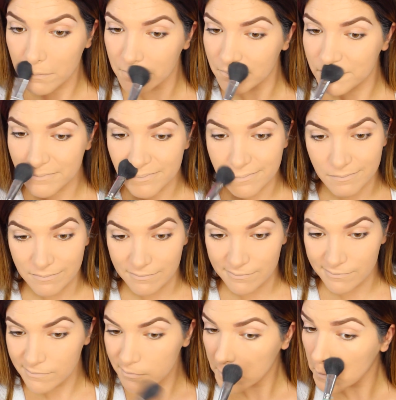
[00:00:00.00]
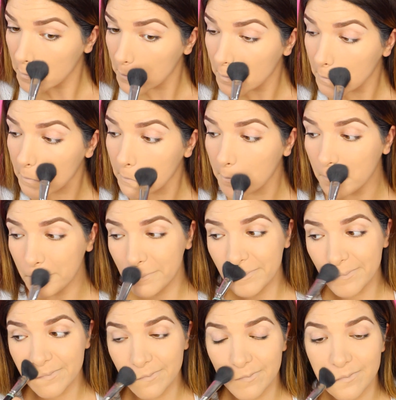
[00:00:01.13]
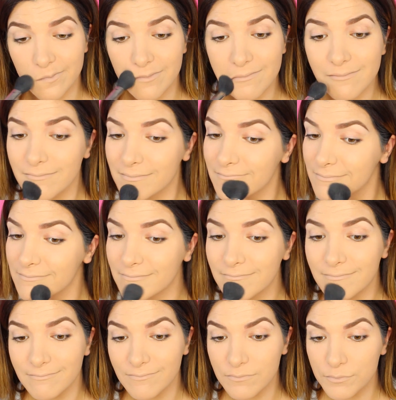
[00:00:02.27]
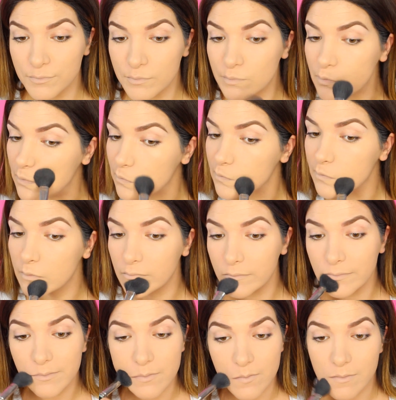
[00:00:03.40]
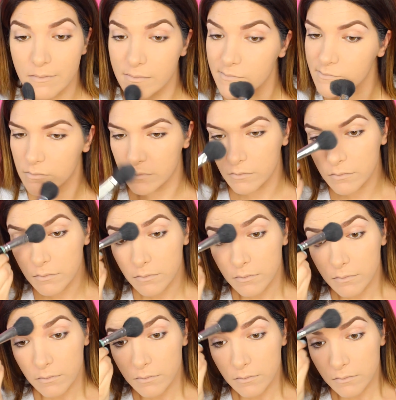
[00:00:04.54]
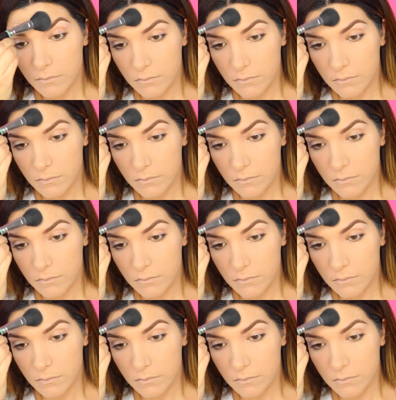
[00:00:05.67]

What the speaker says: only on the areas where I have enlarged pores, which are the areas I get most oily.